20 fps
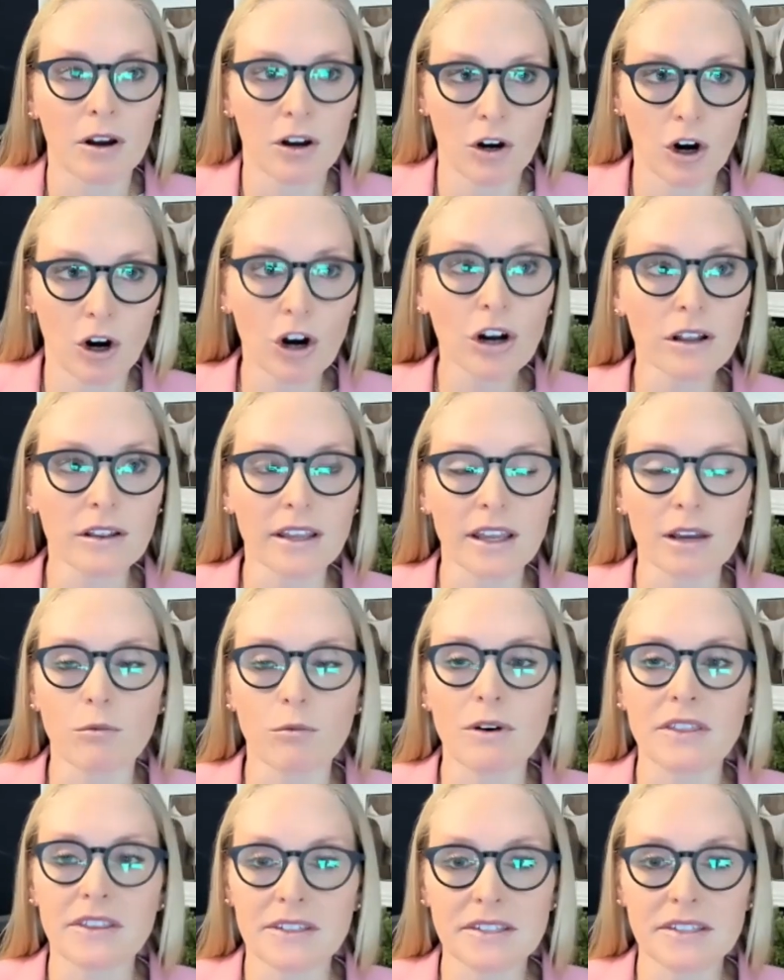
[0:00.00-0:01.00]
currently
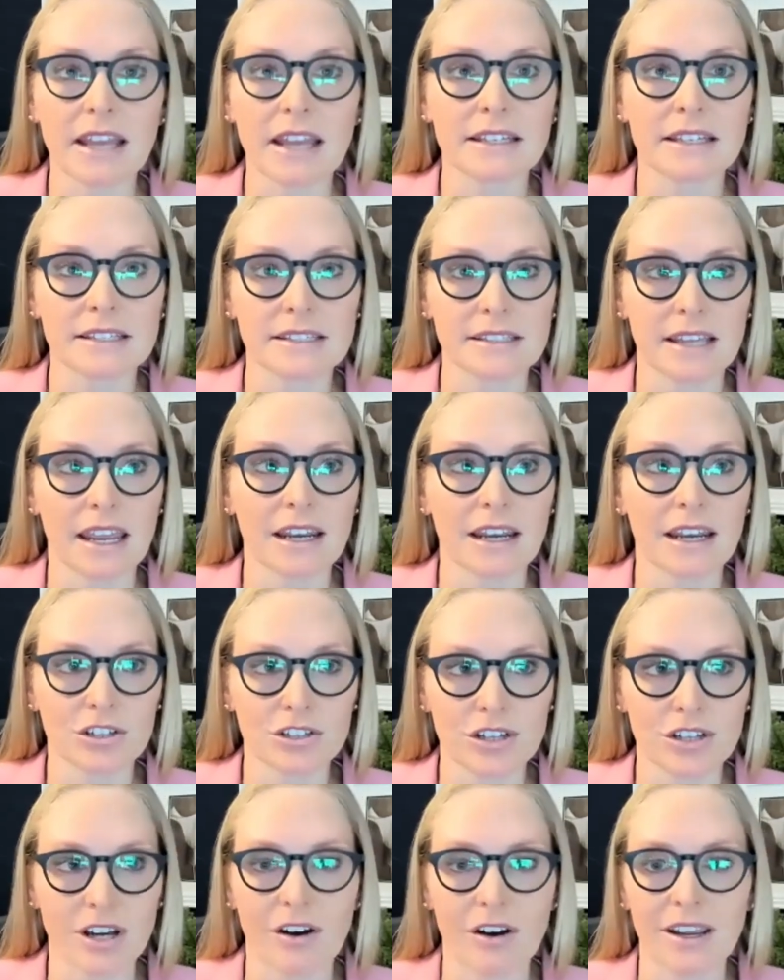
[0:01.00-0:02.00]
with state-to-state
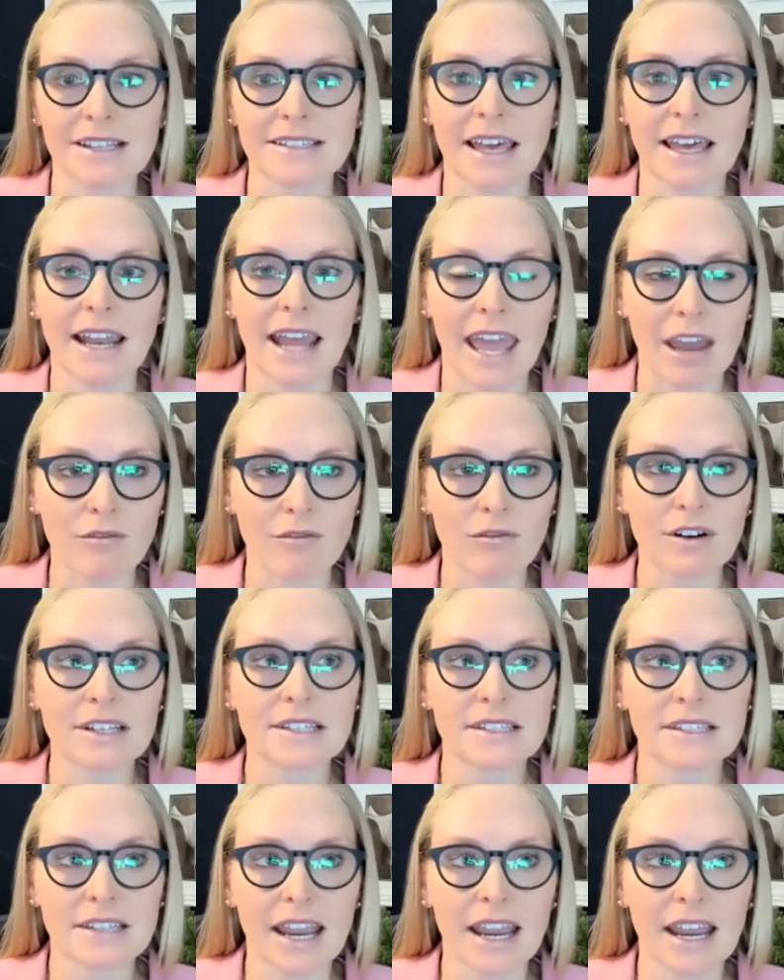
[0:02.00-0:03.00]
sharing, is that every
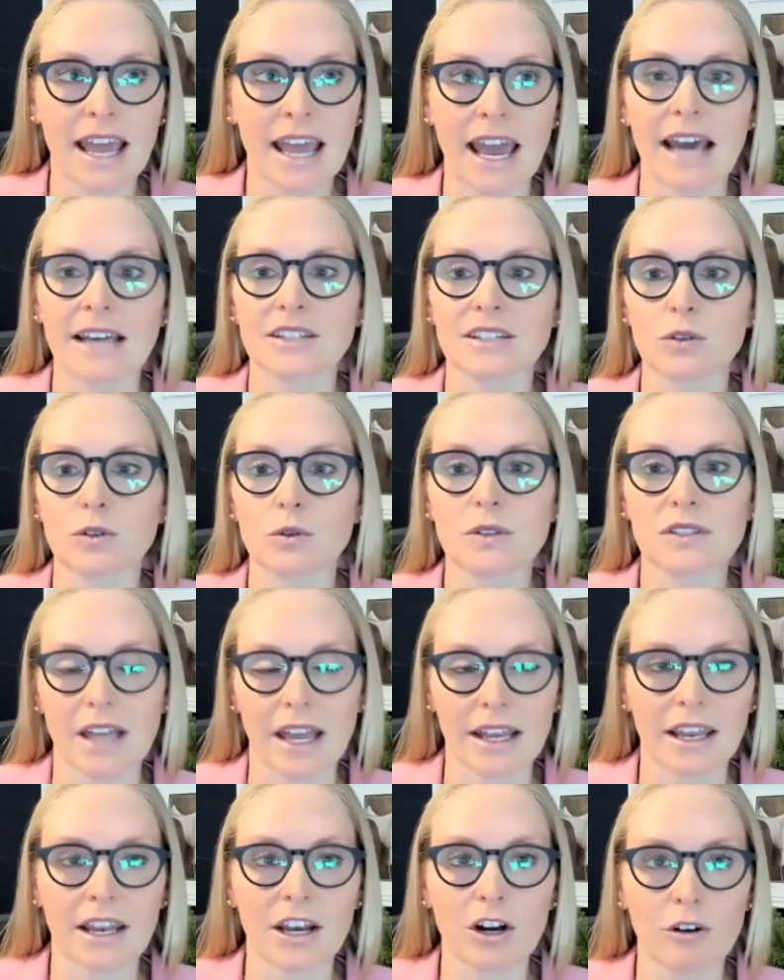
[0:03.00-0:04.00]
state has to
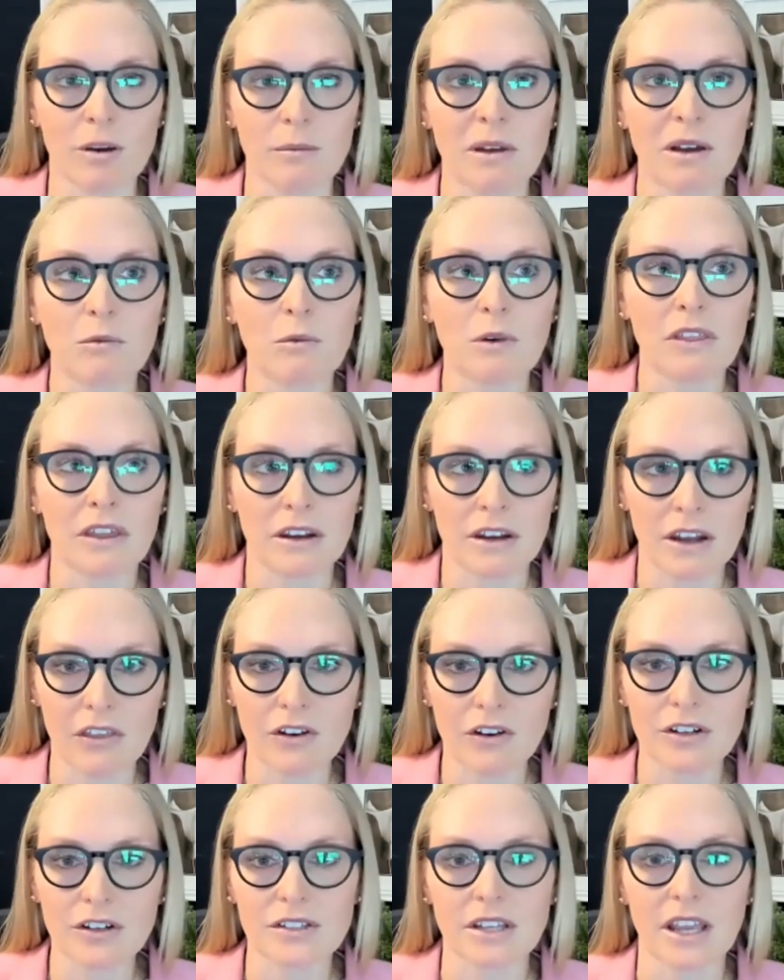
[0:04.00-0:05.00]
sign an agreement with
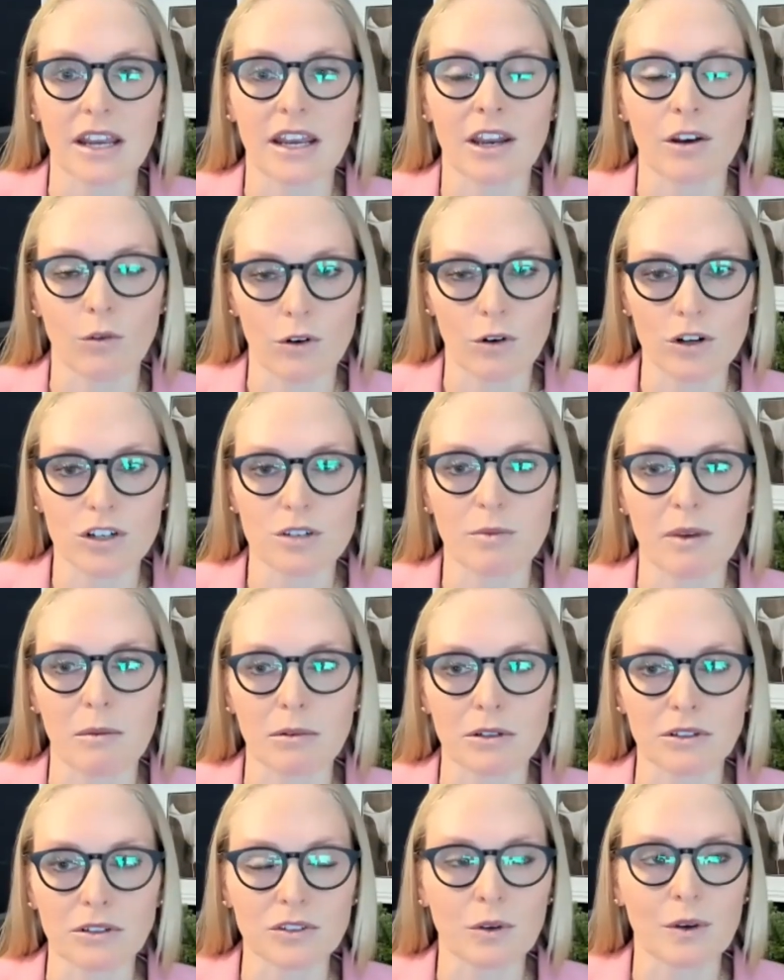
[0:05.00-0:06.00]
another state in order to be
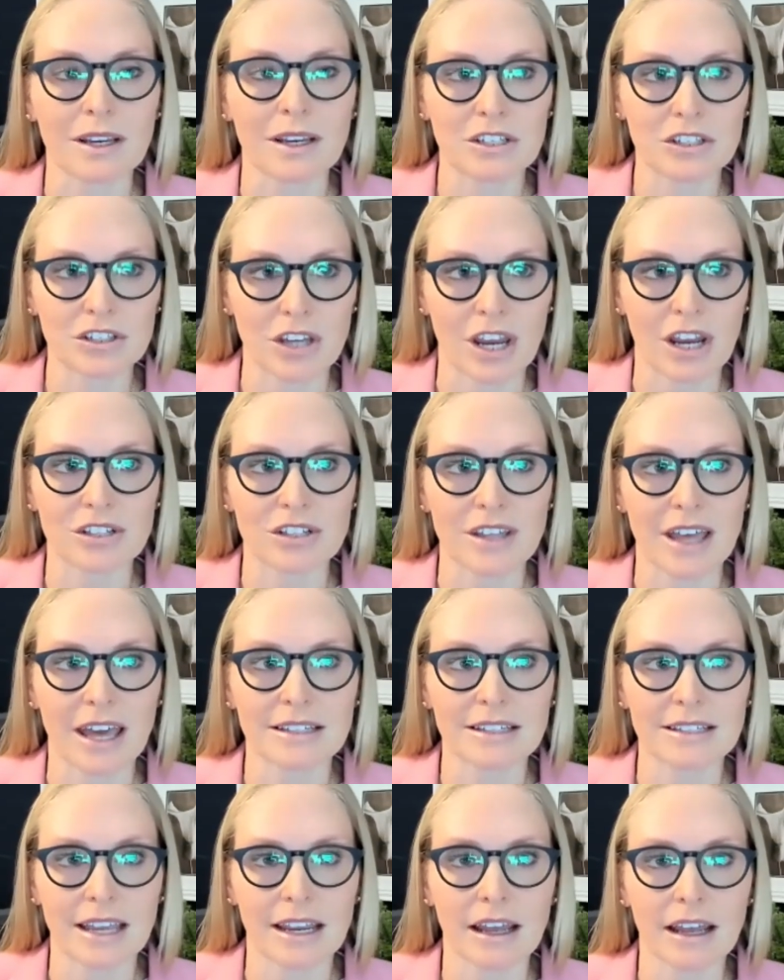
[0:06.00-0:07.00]
able to exchange that
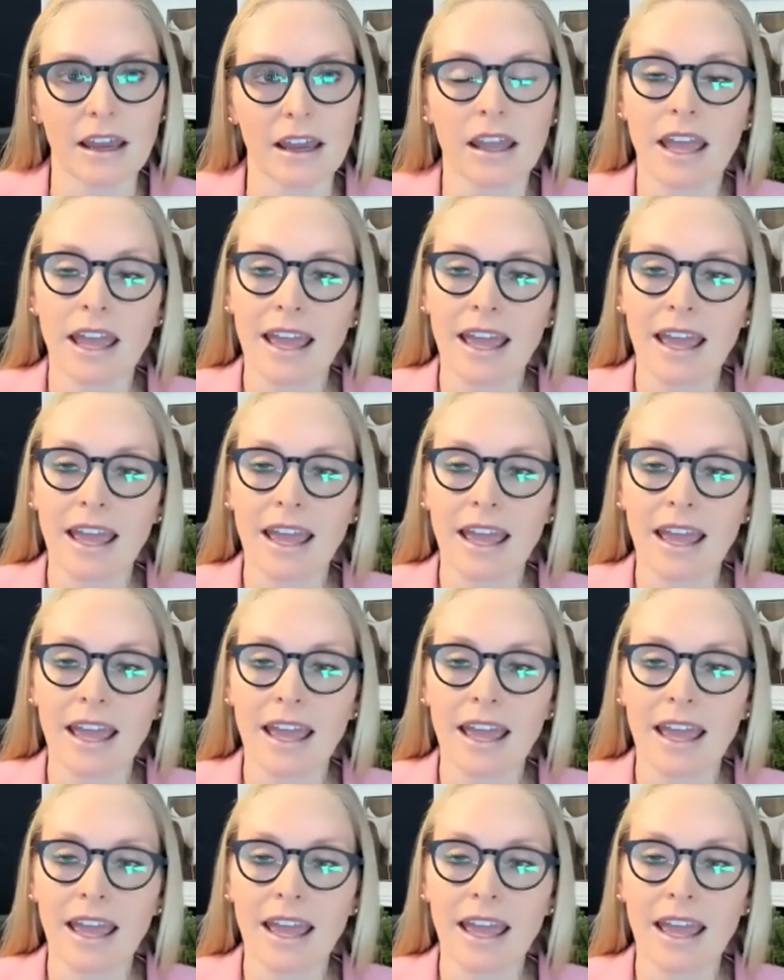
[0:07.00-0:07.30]
data.